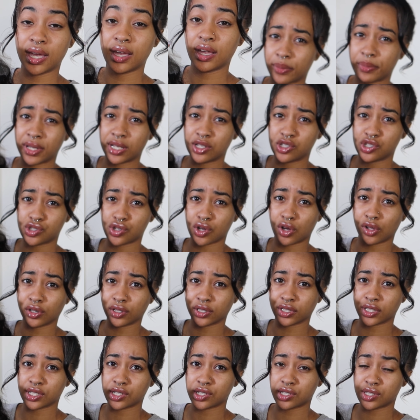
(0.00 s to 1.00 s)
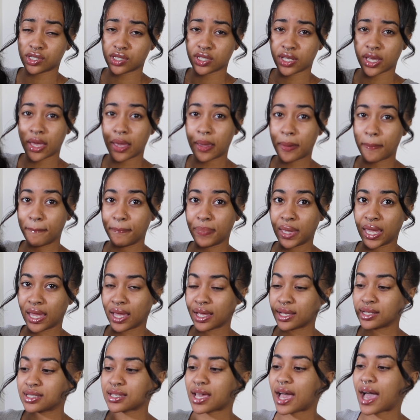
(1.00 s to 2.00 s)
I'm installing this
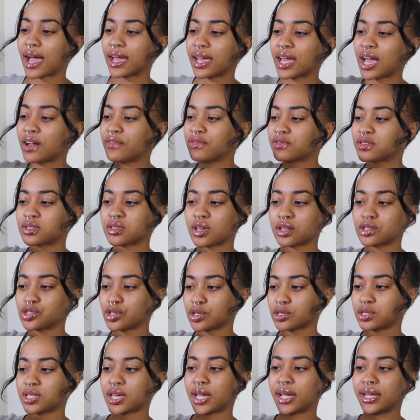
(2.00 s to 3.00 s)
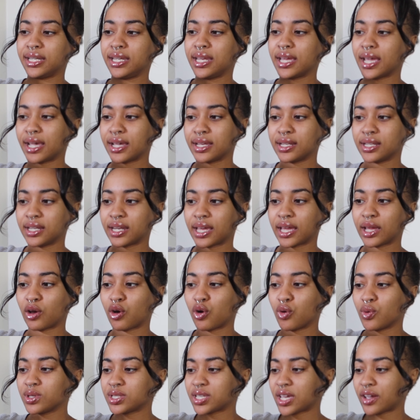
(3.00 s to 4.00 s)
band. I have such a tiny head, and I
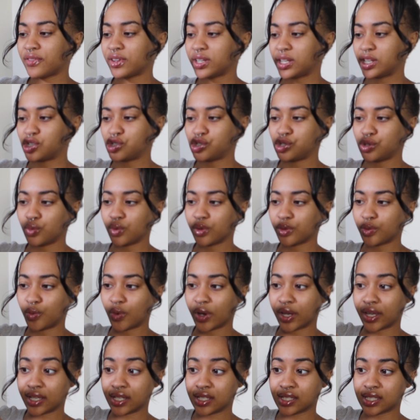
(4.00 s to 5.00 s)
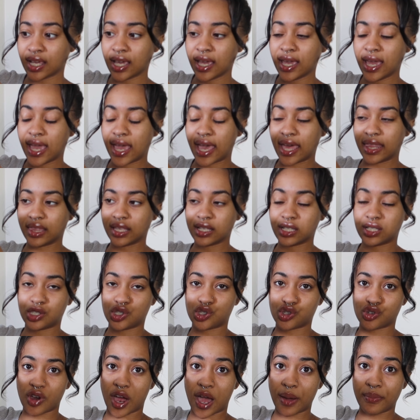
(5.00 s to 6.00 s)
always have an issue with wigs, and this
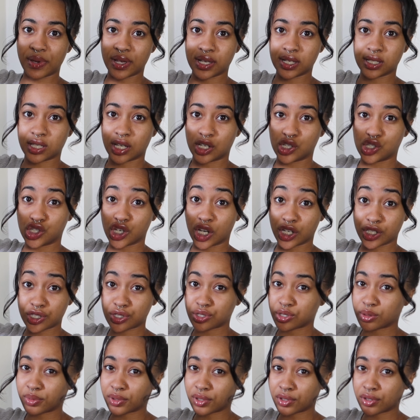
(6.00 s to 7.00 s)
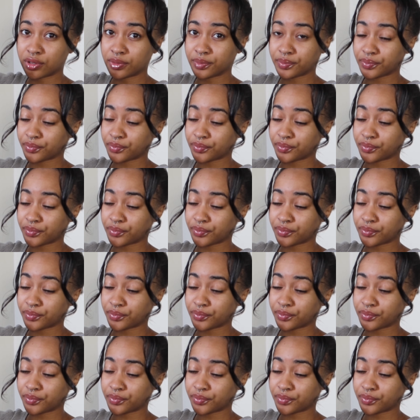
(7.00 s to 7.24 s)
strap is adjustable.